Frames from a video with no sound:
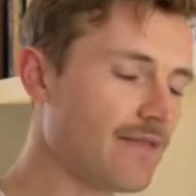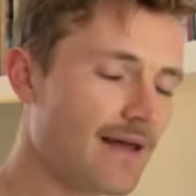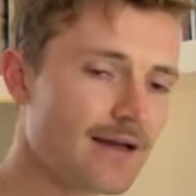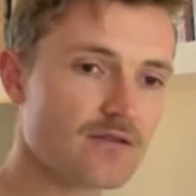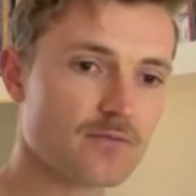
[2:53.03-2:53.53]
And
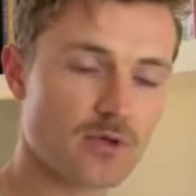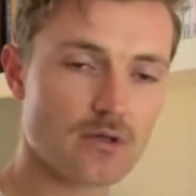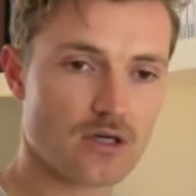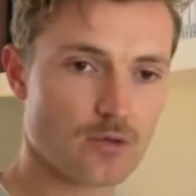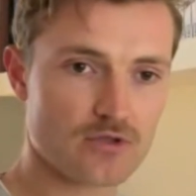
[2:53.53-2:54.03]
that is
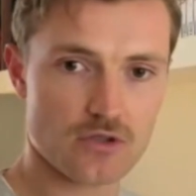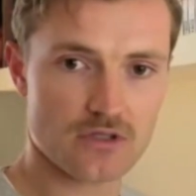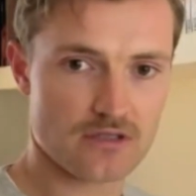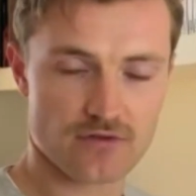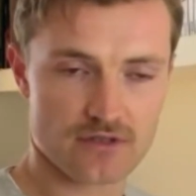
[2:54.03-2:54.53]
purely an
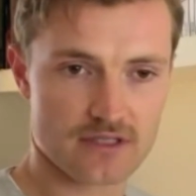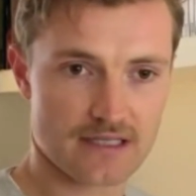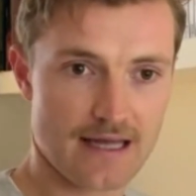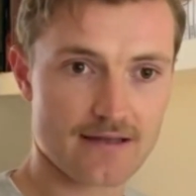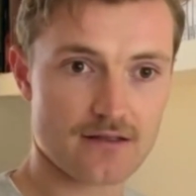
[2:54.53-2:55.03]
opportunity for us to
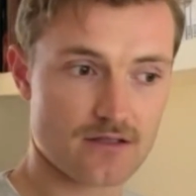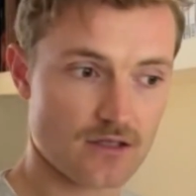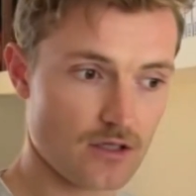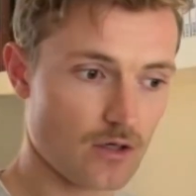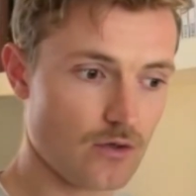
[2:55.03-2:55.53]
get to
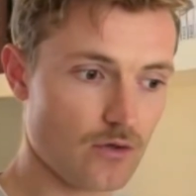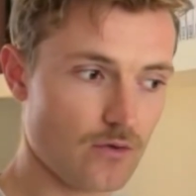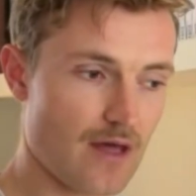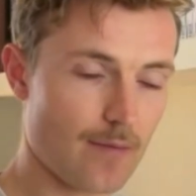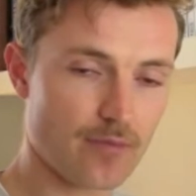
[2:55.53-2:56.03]
know
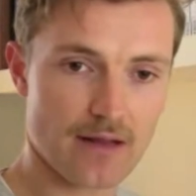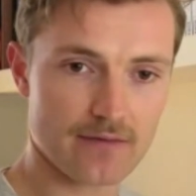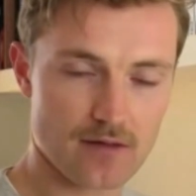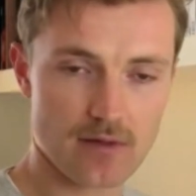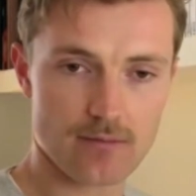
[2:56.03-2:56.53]
their
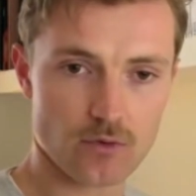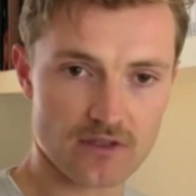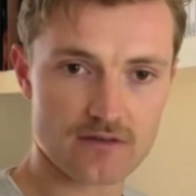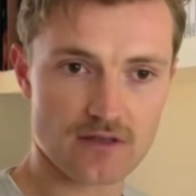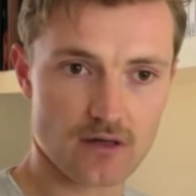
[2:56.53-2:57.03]
brand in a bit more
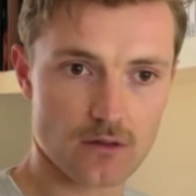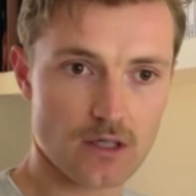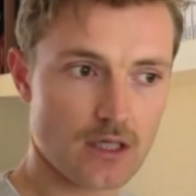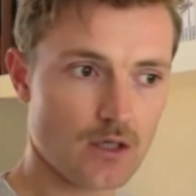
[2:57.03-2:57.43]
detail,